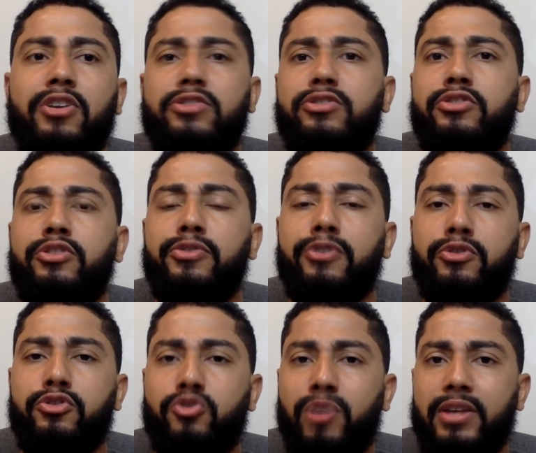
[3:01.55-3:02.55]
causes you to feel
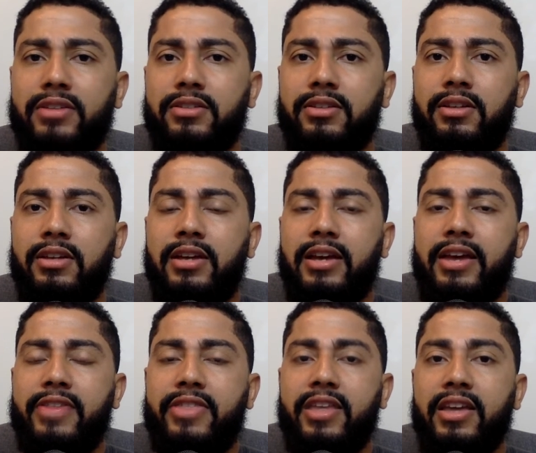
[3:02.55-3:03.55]
stressed.
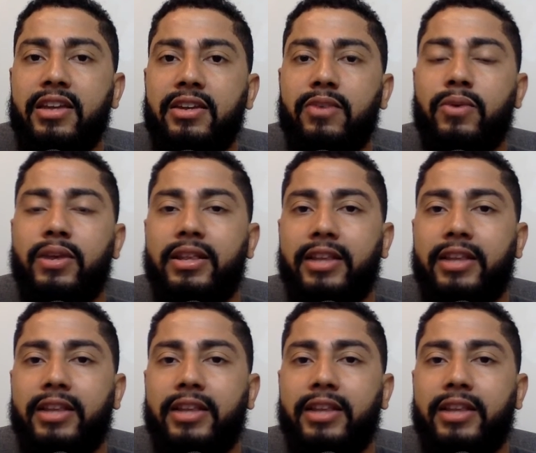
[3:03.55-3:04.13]
And then what